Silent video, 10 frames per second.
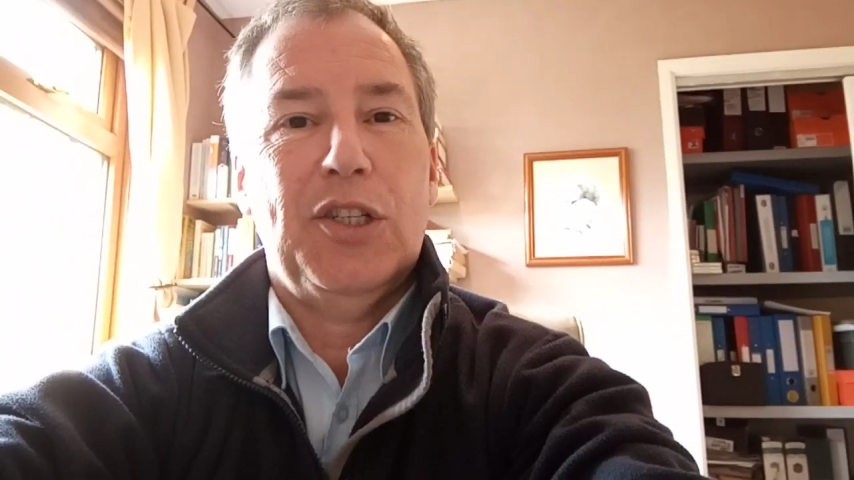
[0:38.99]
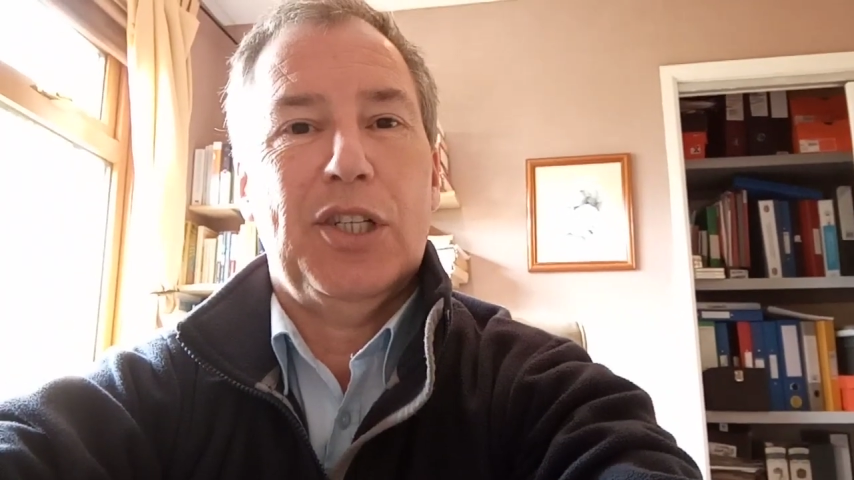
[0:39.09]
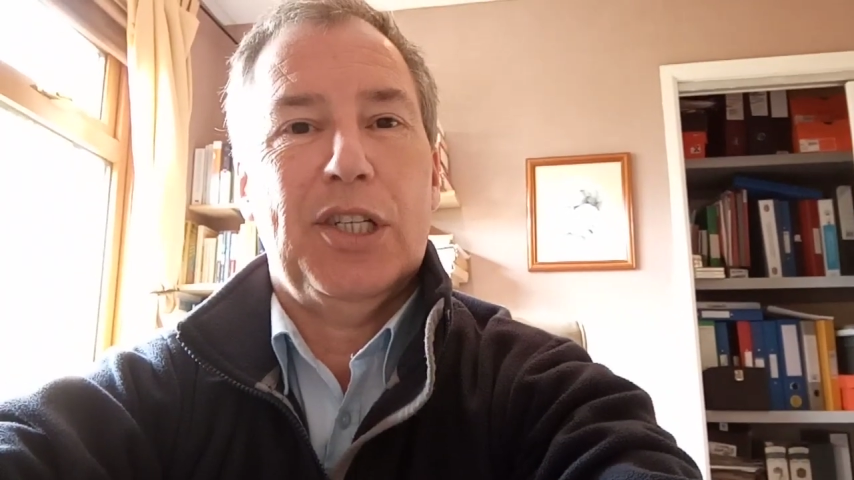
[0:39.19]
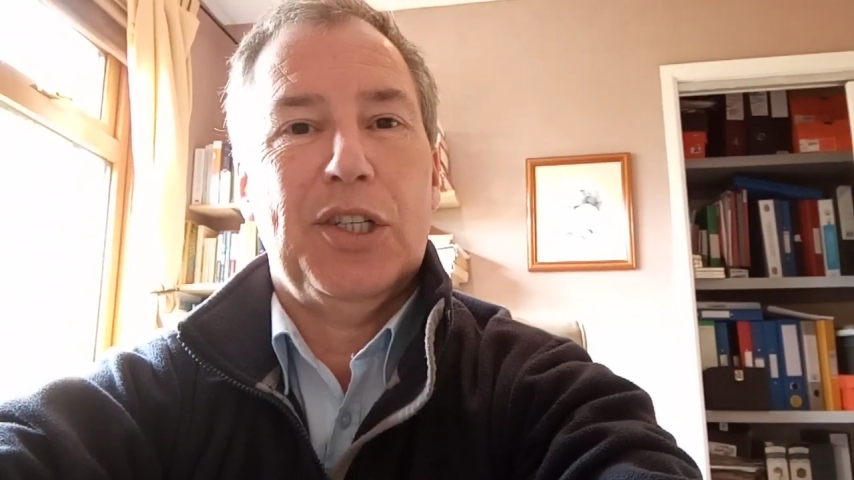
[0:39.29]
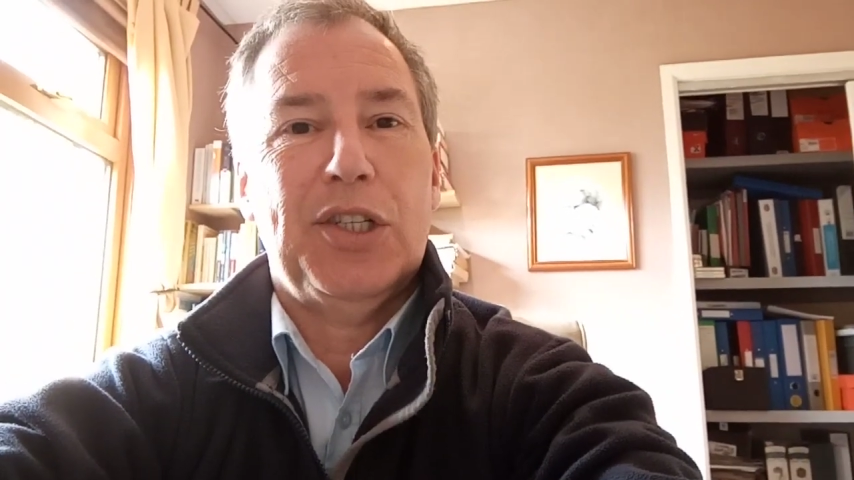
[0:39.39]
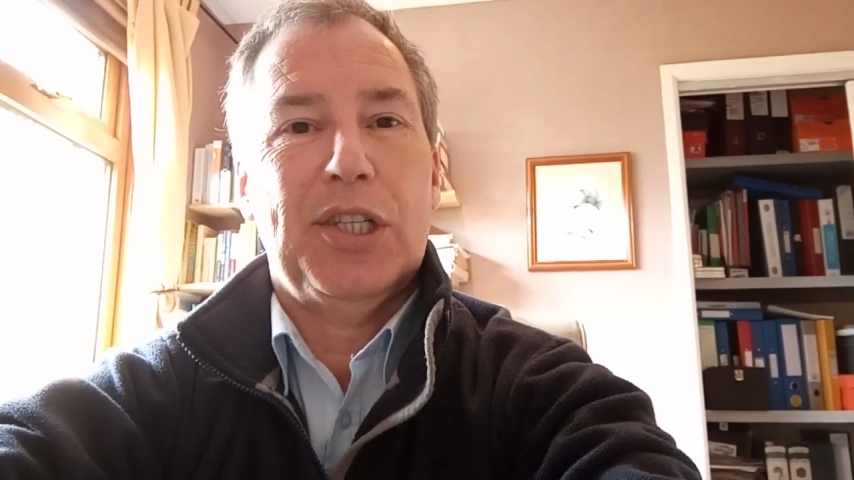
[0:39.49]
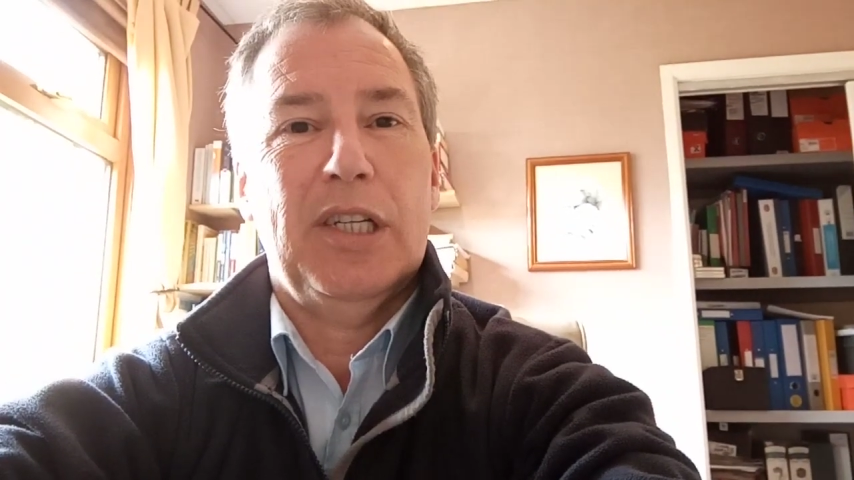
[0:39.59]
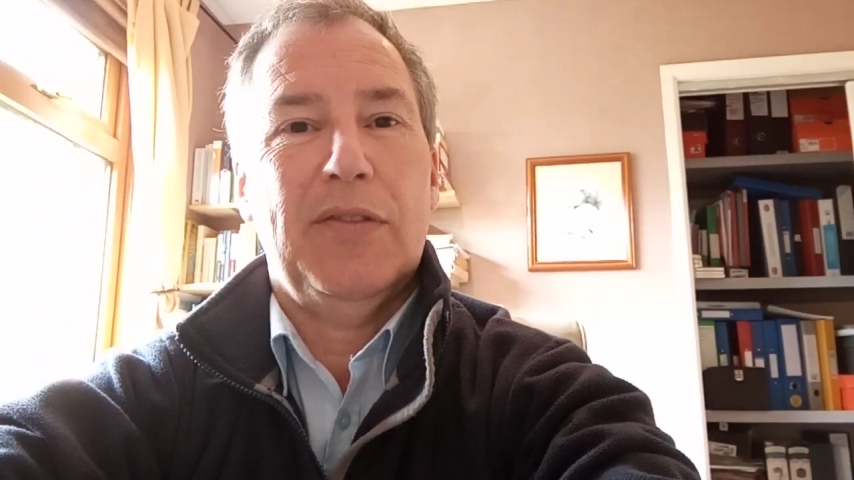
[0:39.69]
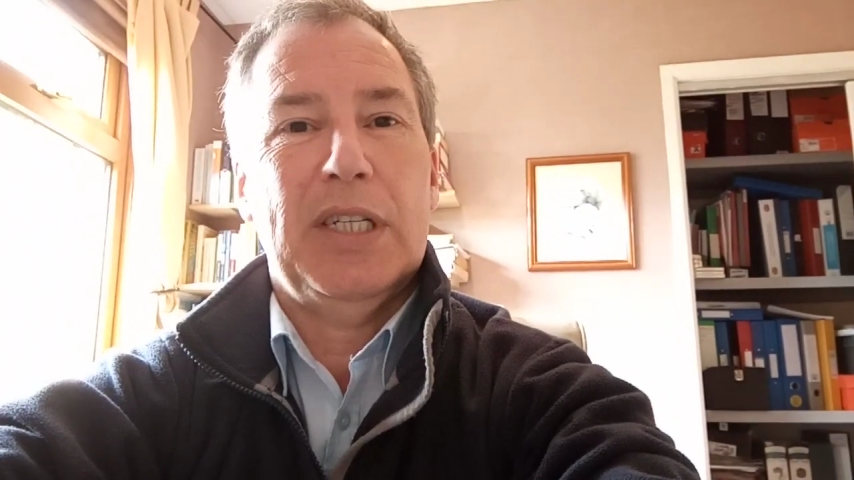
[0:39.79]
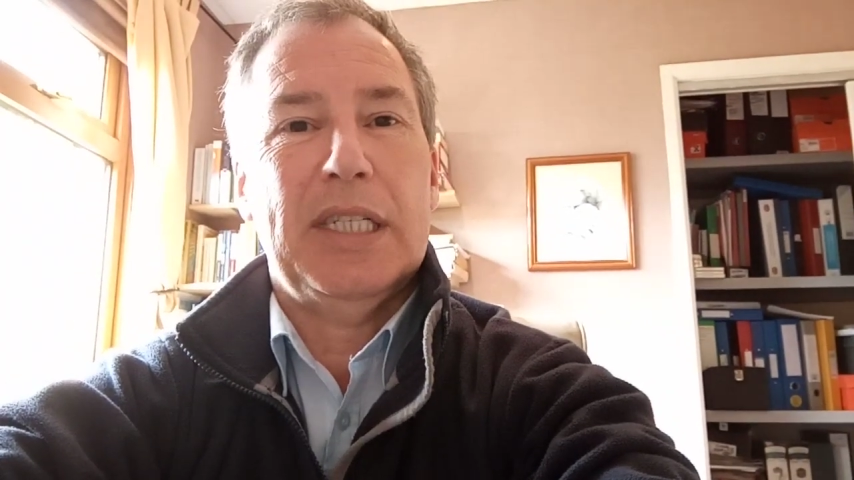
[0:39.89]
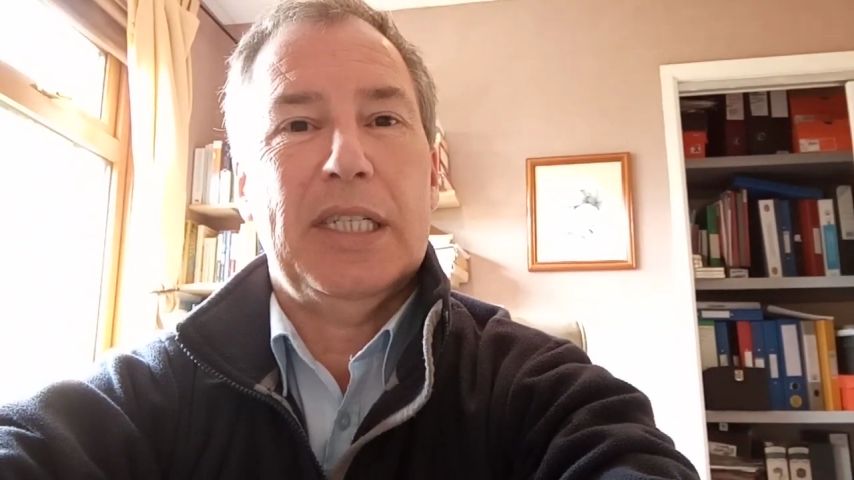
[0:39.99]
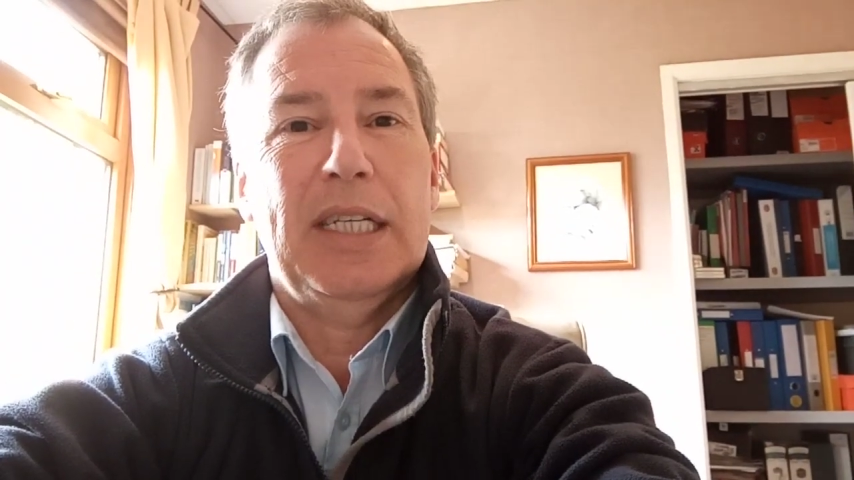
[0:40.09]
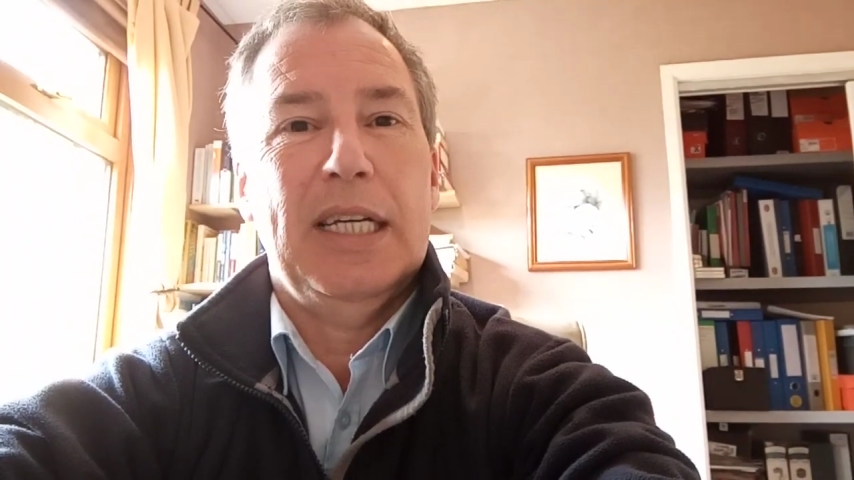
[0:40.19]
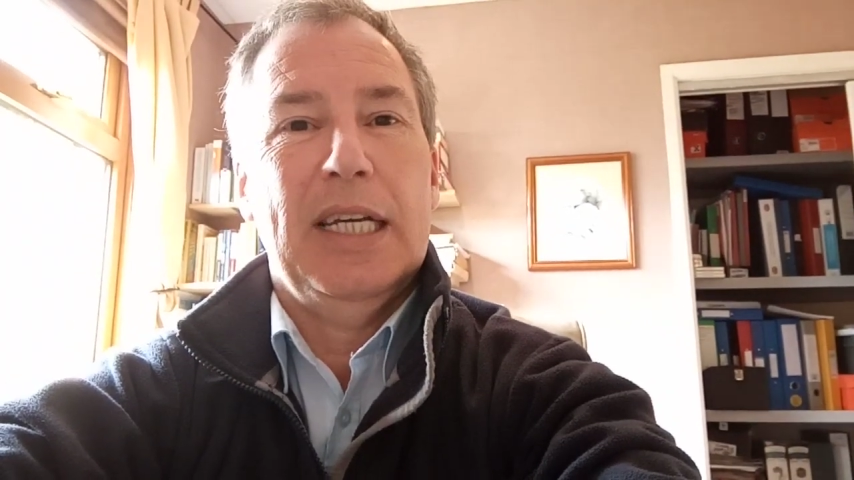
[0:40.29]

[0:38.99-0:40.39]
church service.